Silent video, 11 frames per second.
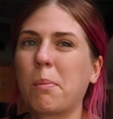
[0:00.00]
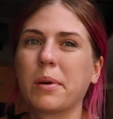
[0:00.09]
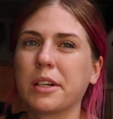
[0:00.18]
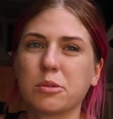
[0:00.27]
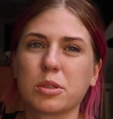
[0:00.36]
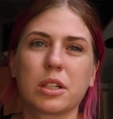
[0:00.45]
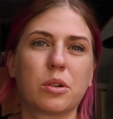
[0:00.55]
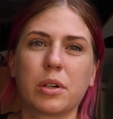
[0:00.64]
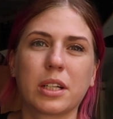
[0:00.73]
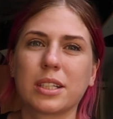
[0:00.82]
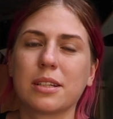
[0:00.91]
but it was like
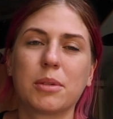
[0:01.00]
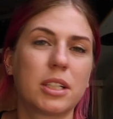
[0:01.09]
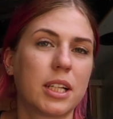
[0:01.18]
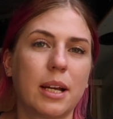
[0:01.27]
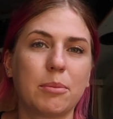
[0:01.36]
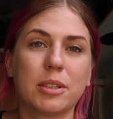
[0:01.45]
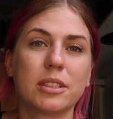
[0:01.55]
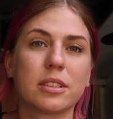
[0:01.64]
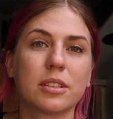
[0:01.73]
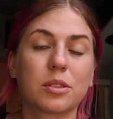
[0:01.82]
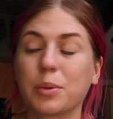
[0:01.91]
going into the middle of the
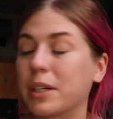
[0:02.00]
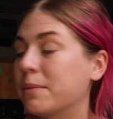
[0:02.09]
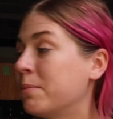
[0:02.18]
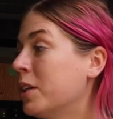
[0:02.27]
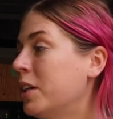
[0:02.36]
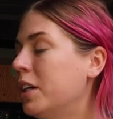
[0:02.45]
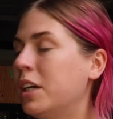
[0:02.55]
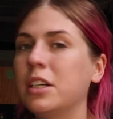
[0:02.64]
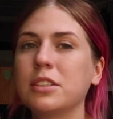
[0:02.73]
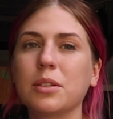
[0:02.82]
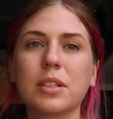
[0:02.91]
ambulance. It looked weird.
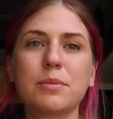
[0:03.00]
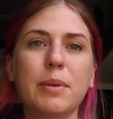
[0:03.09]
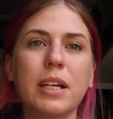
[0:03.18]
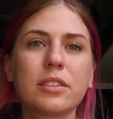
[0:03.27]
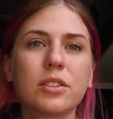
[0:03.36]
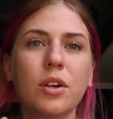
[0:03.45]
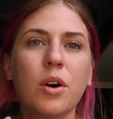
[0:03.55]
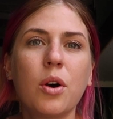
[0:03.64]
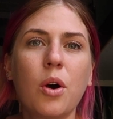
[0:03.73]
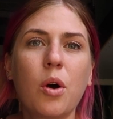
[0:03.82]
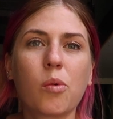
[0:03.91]
So this makes
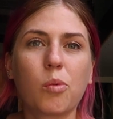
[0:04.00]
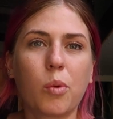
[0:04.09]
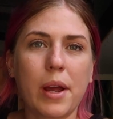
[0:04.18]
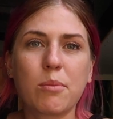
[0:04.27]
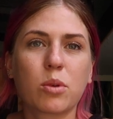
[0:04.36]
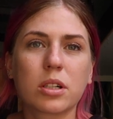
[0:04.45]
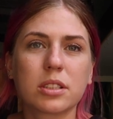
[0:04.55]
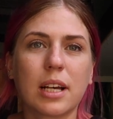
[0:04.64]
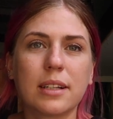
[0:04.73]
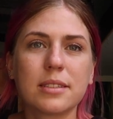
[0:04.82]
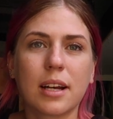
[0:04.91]
way more
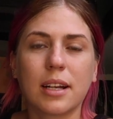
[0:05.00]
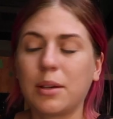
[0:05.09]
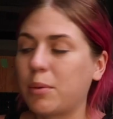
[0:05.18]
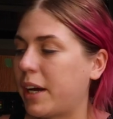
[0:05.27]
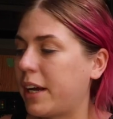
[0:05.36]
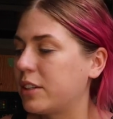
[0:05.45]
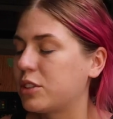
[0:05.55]
sense anyway.